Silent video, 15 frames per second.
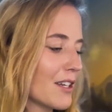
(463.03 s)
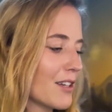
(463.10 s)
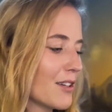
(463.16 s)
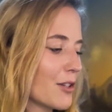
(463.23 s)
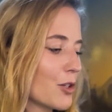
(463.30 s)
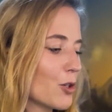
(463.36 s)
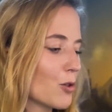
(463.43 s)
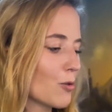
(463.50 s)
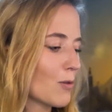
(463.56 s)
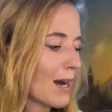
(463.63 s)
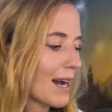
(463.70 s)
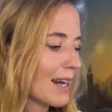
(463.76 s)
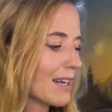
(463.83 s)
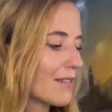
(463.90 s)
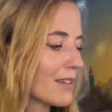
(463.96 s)
you
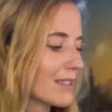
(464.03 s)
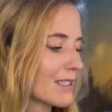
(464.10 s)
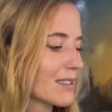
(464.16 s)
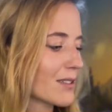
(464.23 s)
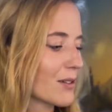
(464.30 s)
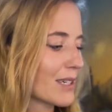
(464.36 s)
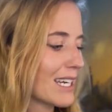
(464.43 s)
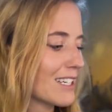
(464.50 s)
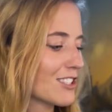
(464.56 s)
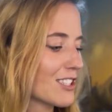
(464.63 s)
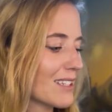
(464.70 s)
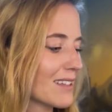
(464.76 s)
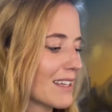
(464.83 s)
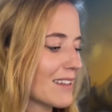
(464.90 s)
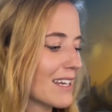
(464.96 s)
arrive at this location
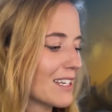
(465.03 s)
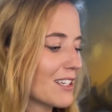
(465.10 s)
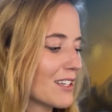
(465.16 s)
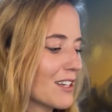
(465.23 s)
that then